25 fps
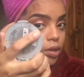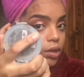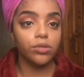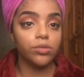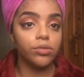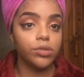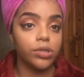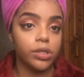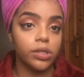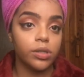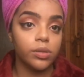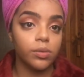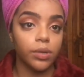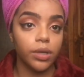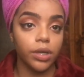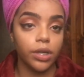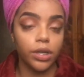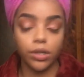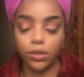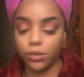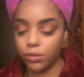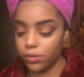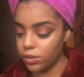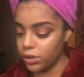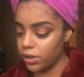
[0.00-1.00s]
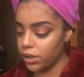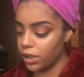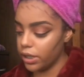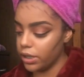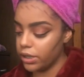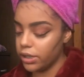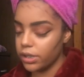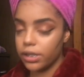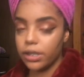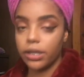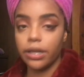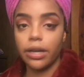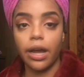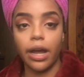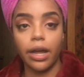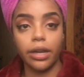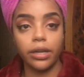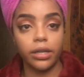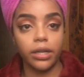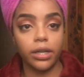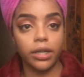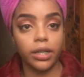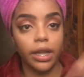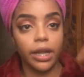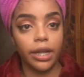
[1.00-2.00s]
You just want to use this to kind
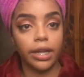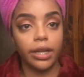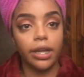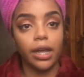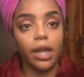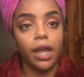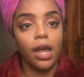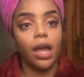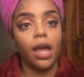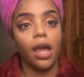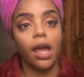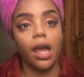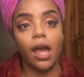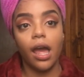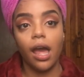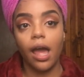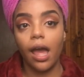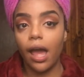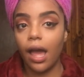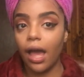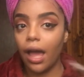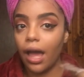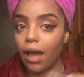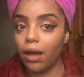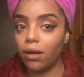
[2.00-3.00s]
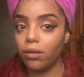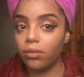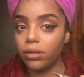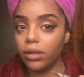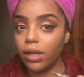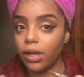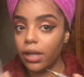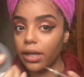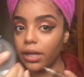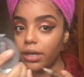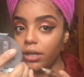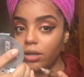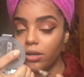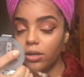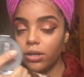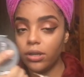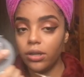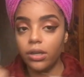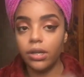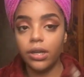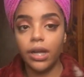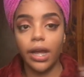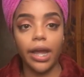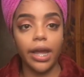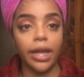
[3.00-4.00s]
of like outline your
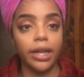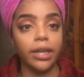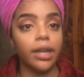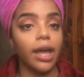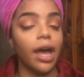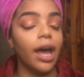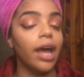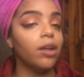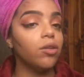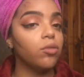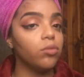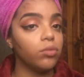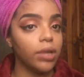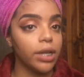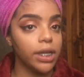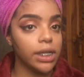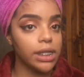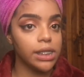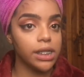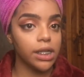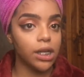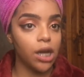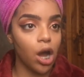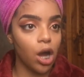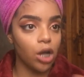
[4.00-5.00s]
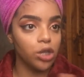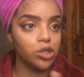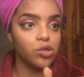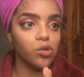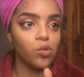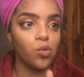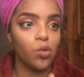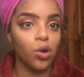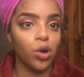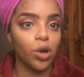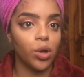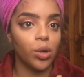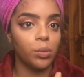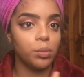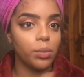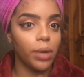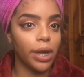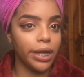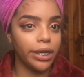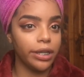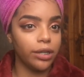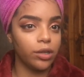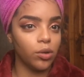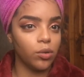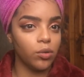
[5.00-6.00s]
look, and I don't like to contour
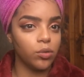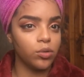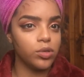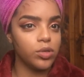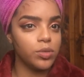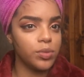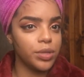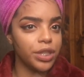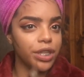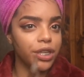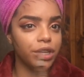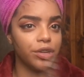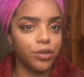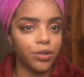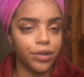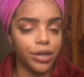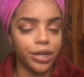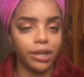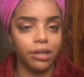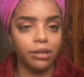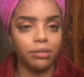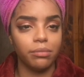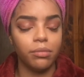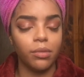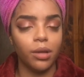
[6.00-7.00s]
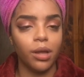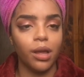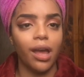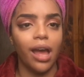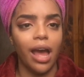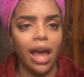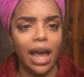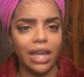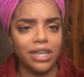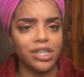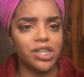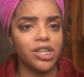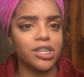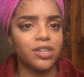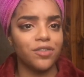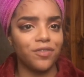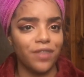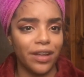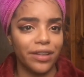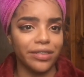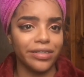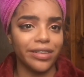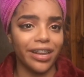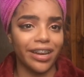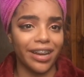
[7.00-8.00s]
my nose with a cream. I just
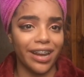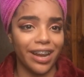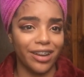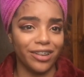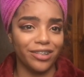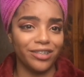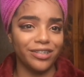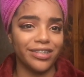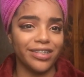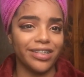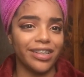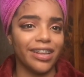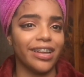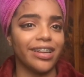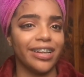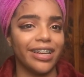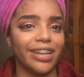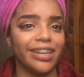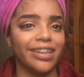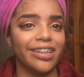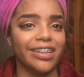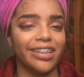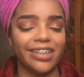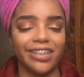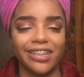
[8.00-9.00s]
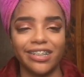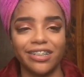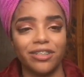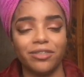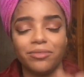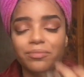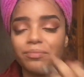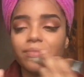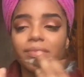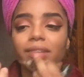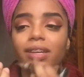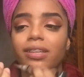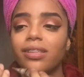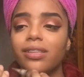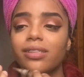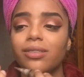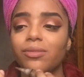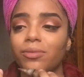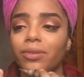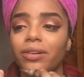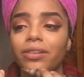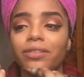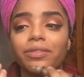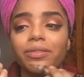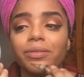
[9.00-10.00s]
found that out, that like it doesn't
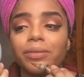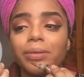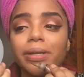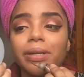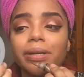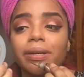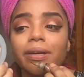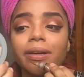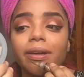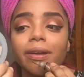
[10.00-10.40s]
work for me.